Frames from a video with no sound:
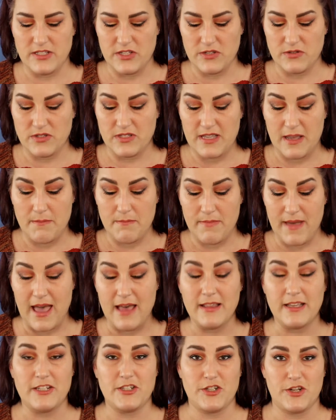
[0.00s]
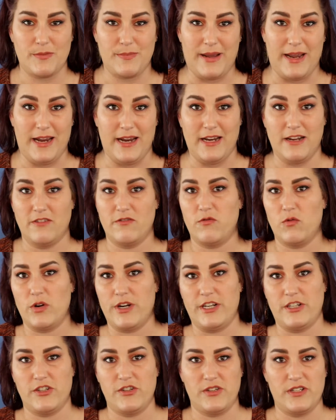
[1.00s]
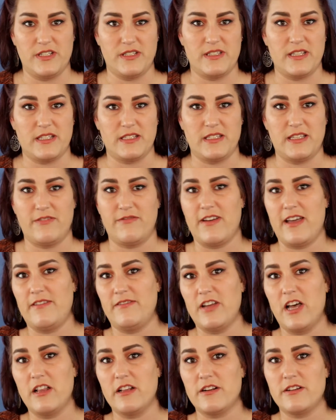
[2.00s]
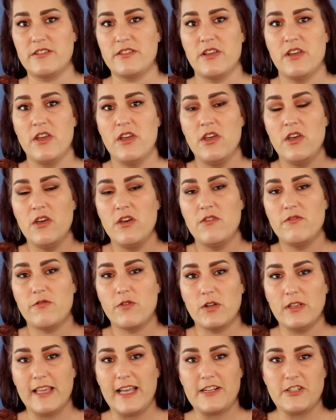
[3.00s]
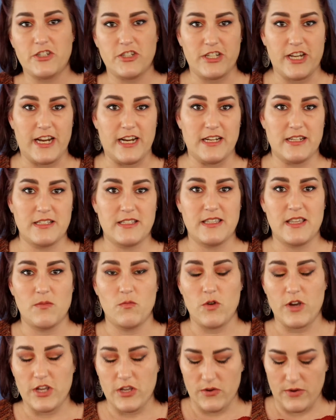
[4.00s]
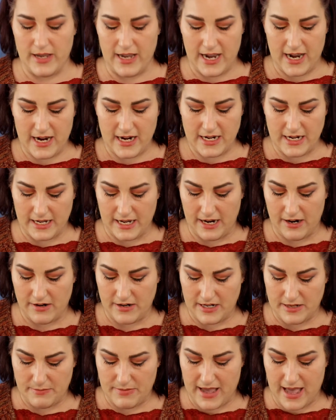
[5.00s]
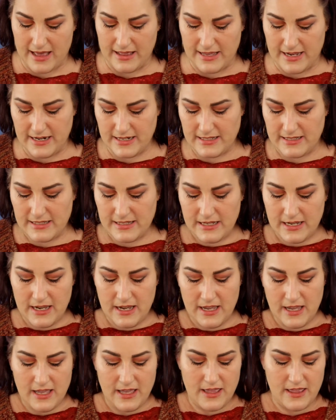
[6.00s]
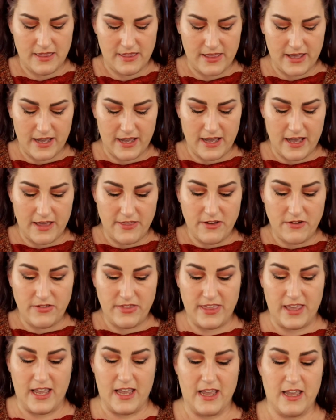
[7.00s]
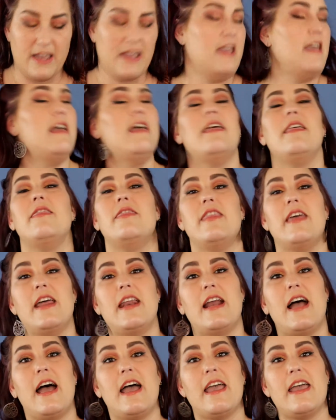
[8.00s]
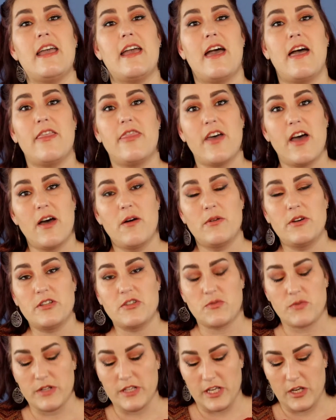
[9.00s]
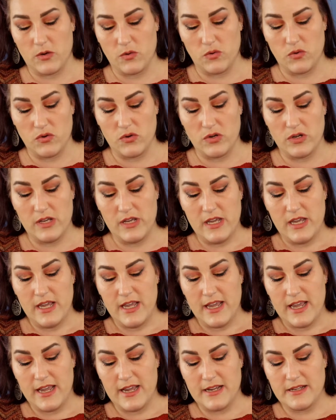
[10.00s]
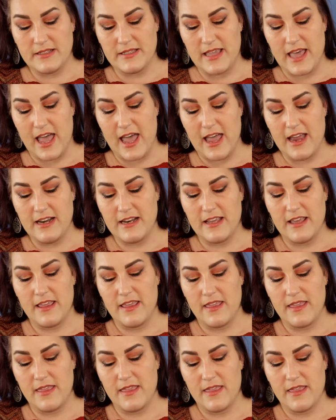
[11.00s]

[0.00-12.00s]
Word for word: So some palettes you're paying 42 to $65 for less shades than what you get in a Karity palette. The other thing that I thought was really cool is that